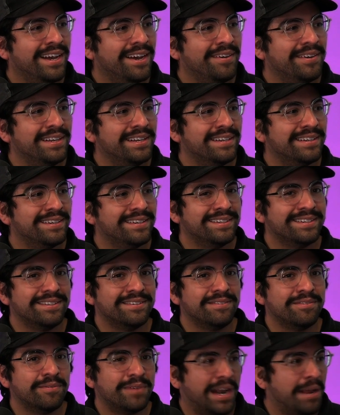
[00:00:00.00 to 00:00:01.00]
I mean,
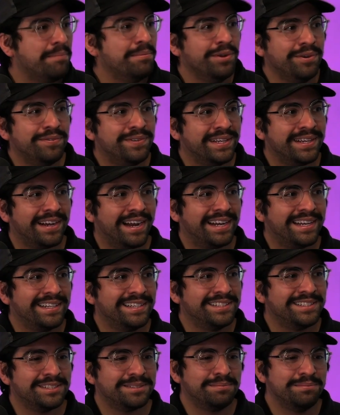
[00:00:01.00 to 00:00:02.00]
when I moved here, I
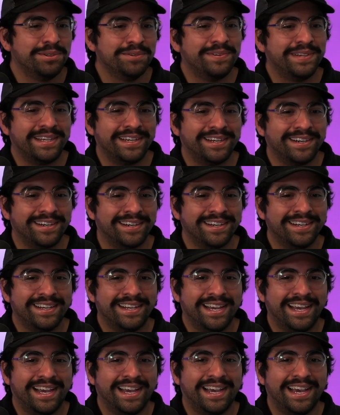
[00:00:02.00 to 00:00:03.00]
didn't just move here
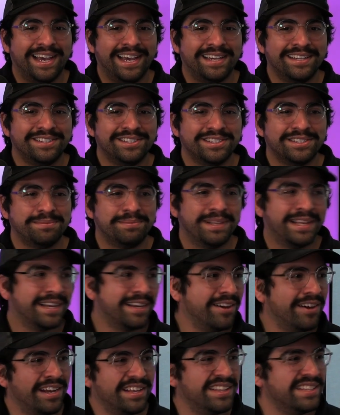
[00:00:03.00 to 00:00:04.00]
and just be
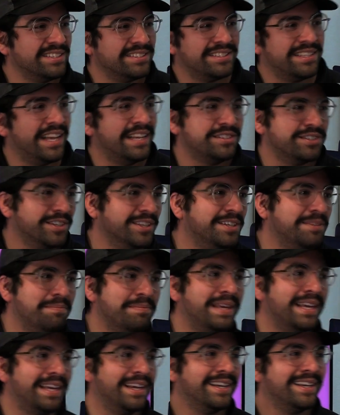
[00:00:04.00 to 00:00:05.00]
like, all right, these taste good to
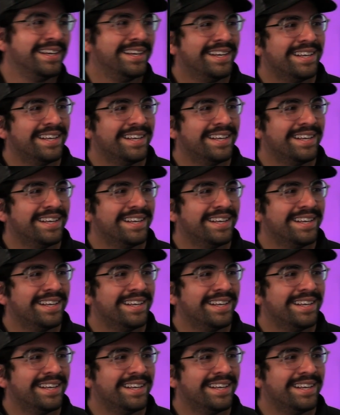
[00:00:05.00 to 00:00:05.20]
me.